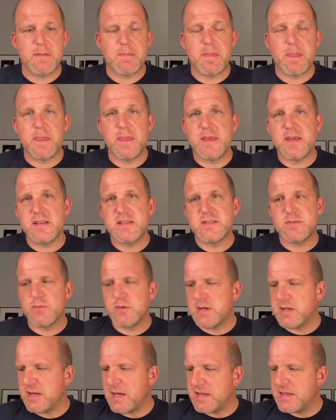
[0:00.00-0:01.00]
This
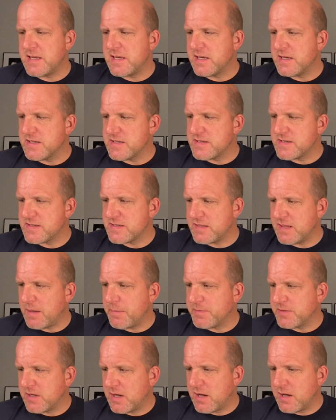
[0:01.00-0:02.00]
one I think is
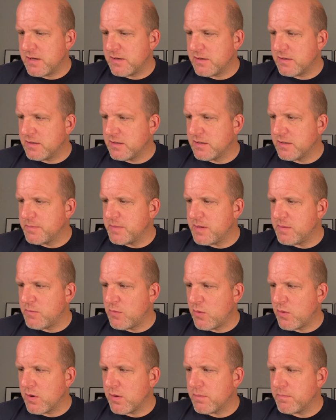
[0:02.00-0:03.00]
slept on a little bit
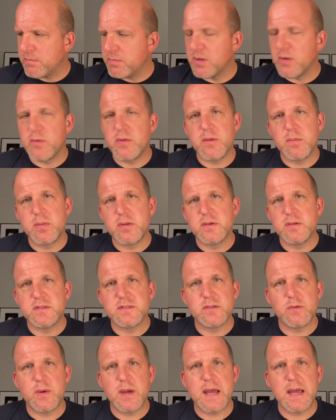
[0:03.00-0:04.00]
more, Blowing the Blues
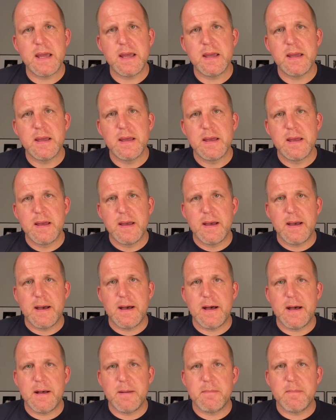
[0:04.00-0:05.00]
Away.
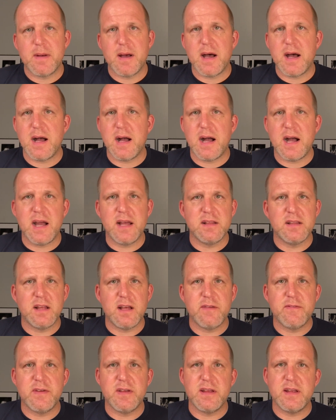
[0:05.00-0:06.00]
I
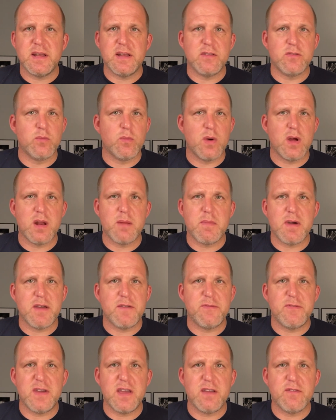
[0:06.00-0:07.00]
love it. It's one of my
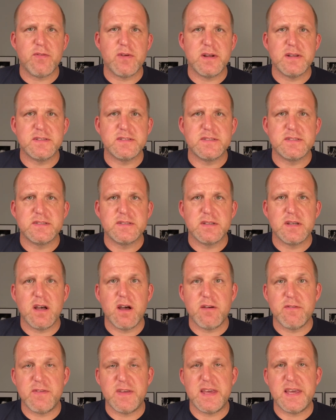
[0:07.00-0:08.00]
favorites
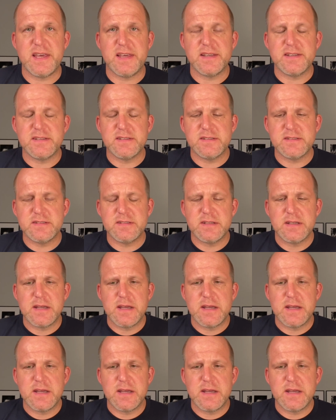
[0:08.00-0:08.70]
of his.